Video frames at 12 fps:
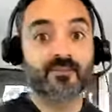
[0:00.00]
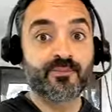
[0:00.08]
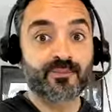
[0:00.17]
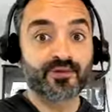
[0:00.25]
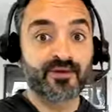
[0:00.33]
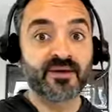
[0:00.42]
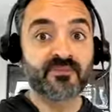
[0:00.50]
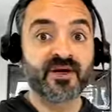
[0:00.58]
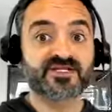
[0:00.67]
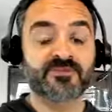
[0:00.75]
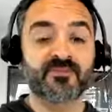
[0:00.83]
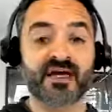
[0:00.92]
pretty
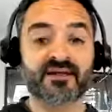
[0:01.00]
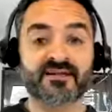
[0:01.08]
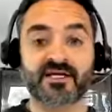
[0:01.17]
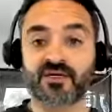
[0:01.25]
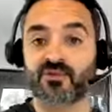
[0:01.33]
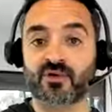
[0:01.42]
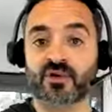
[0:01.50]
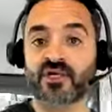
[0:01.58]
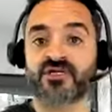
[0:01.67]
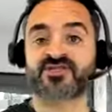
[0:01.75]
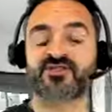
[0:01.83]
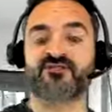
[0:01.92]
much meant that you weren't
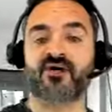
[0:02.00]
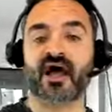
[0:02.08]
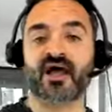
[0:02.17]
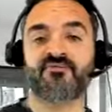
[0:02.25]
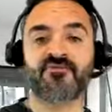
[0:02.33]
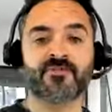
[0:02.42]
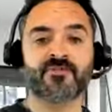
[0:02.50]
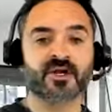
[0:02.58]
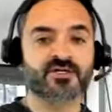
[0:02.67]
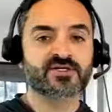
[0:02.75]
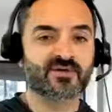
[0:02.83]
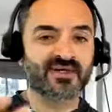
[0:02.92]
going to survive.
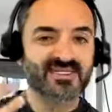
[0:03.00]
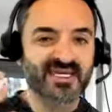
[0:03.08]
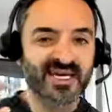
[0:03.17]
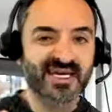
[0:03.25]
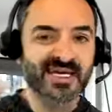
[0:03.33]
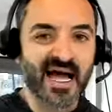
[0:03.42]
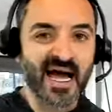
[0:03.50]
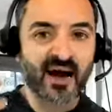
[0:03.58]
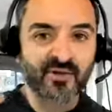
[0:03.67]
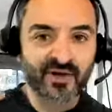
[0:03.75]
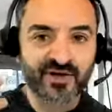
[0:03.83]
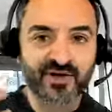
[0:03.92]
So it's in
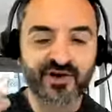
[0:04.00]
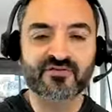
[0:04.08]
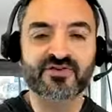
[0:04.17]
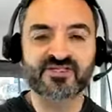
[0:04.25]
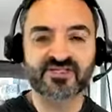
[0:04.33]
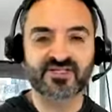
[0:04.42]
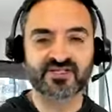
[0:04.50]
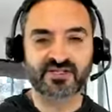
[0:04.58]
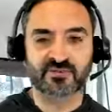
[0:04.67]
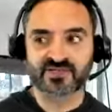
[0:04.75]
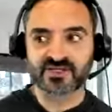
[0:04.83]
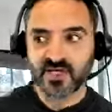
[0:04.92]
our nervous
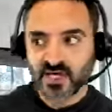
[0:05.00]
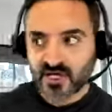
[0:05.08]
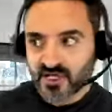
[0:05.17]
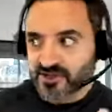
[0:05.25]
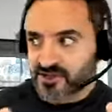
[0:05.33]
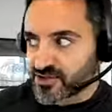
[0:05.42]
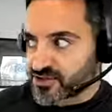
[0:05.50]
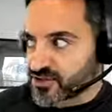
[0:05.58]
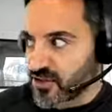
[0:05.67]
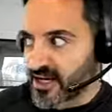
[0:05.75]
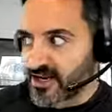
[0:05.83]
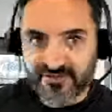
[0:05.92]
systems to
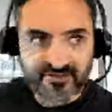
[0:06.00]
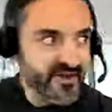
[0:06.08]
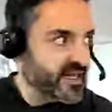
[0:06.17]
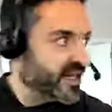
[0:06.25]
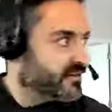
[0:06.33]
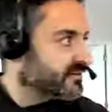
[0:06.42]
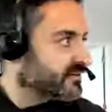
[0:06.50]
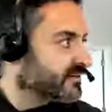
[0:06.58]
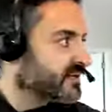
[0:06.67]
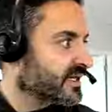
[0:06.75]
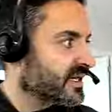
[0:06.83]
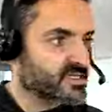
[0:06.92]
try to fit in.
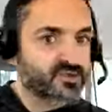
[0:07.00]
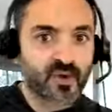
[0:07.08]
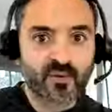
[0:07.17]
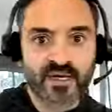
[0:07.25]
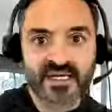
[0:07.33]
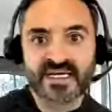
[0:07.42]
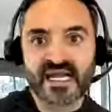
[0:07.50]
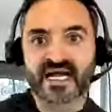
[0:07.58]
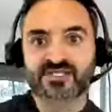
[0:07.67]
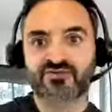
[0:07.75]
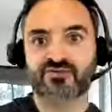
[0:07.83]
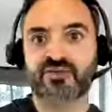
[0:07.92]
It's what we
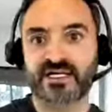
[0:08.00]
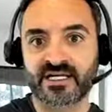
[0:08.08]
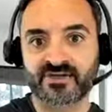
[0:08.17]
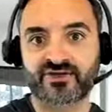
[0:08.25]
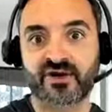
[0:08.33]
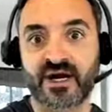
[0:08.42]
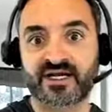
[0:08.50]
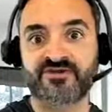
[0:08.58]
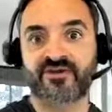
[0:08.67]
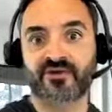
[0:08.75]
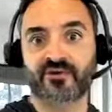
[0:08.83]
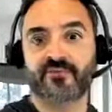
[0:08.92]
naturally try to
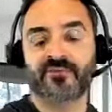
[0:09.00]
do.